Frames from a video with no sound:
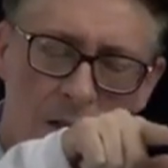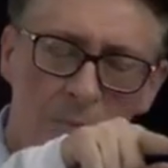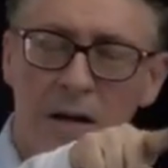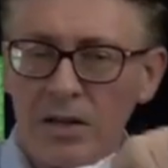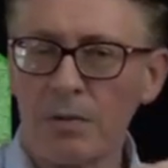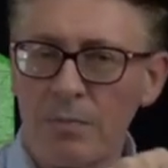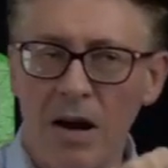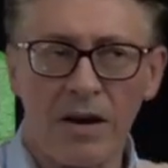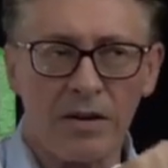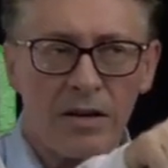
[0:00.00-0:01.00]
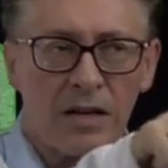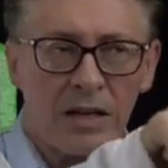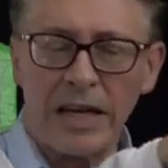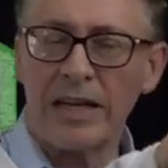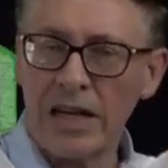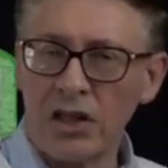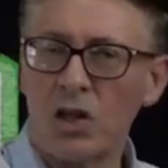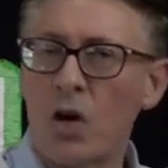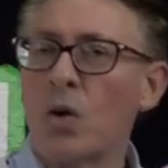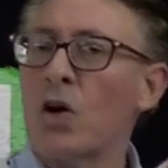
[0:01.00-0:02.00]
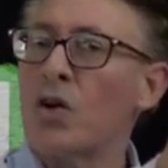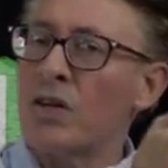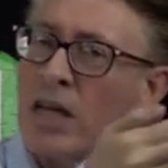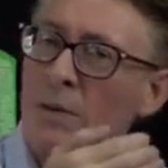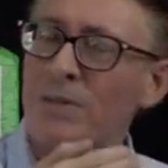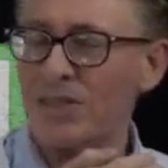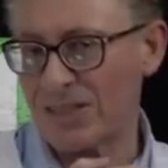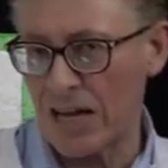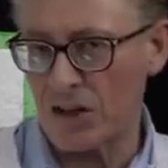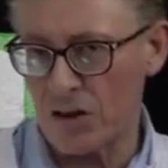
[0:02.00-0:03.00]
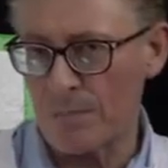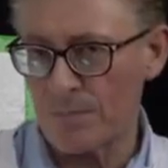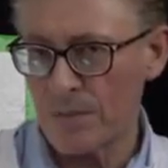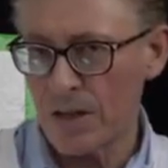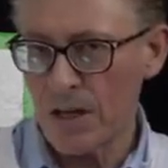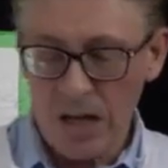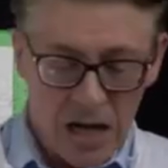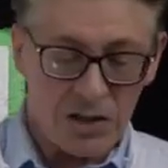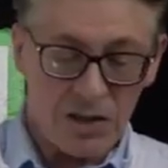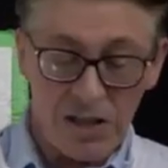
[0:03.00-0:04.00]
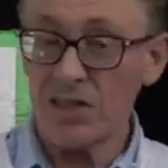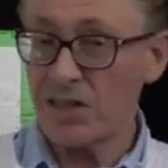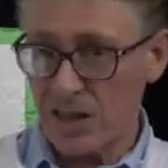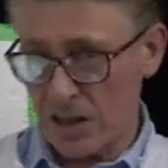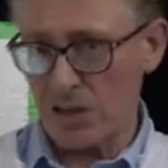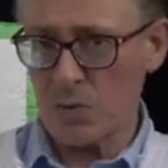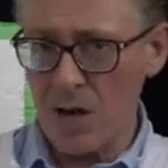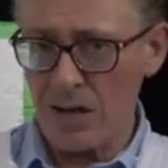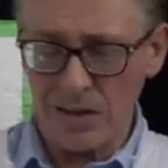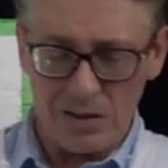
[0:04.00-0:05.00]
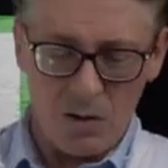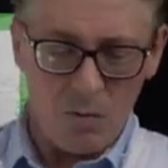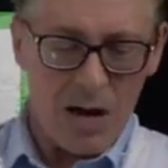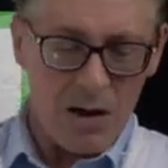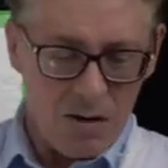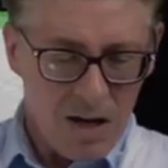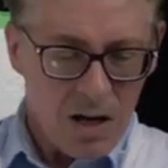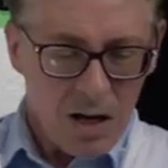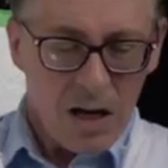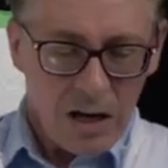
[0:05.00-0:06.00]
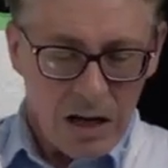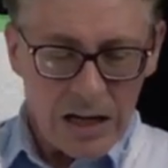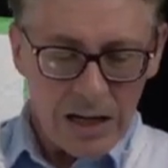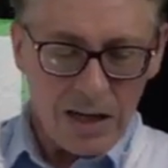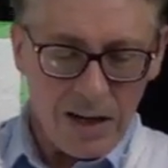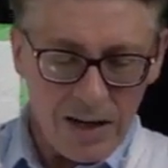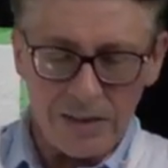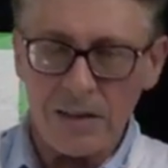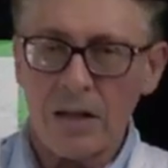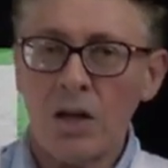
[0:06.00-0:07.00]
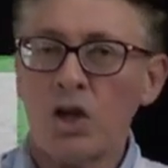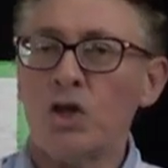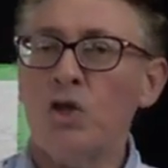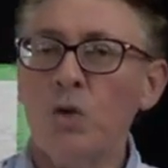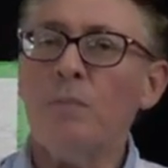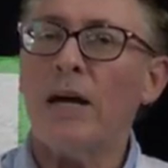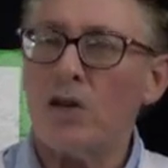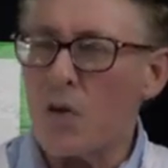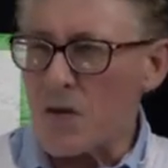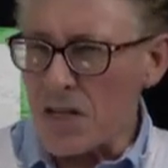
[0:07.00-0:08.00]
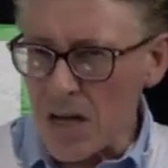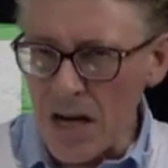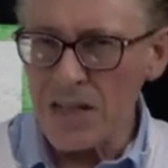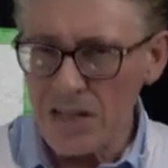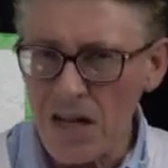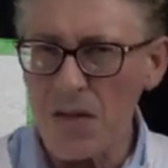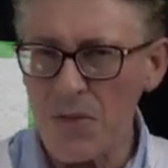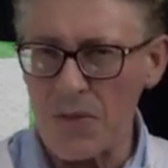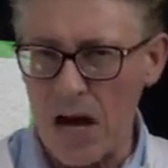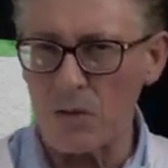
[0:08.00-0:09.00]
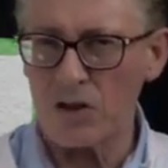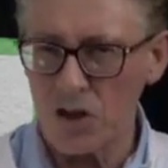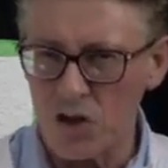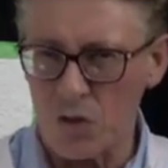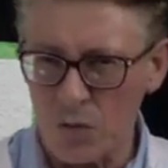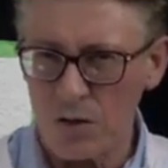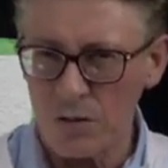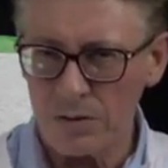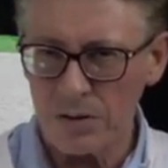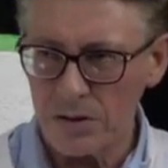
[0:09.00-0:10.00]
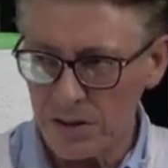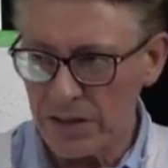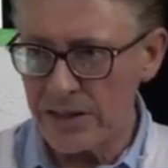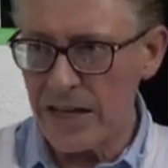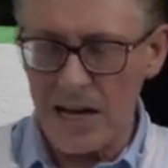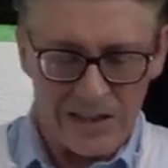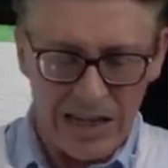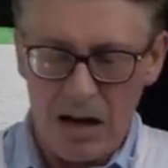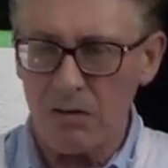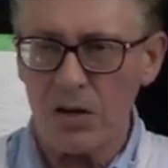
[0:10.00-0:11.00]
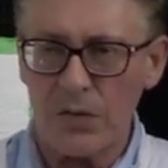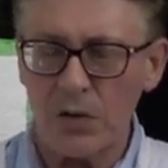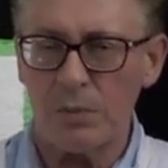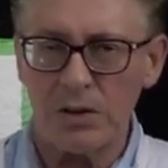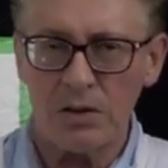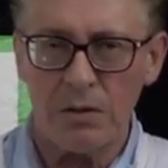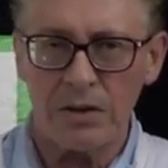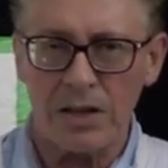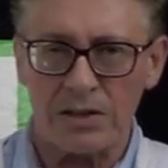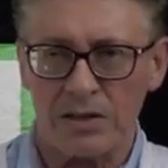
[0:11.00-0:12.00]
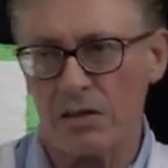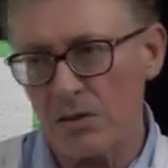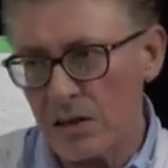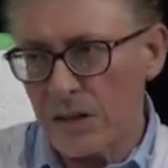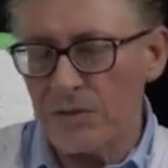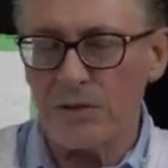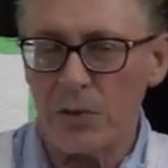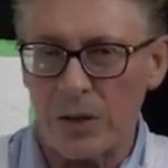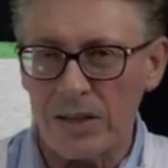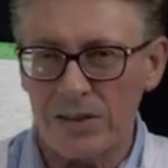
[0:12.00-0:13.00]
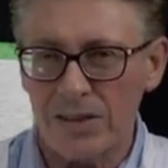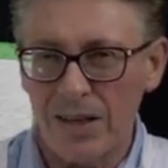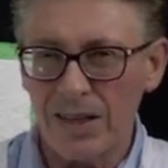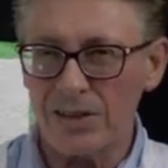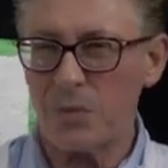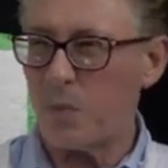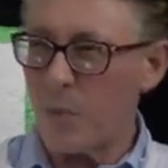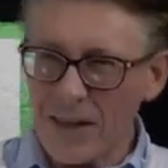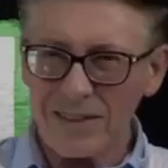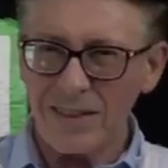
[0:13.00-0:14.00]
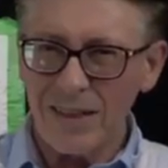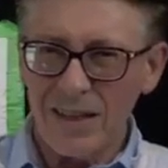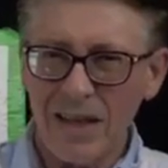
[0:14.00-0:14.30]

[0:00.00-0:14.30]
my other partner, a lady I know, her name is Sandra. And she's in it as well. And I thought, wow. And I clicked. You made over 19,000 euros? She said, yeah. I said, how long have you been doing this? She goes, like 3 weeks. I said, what?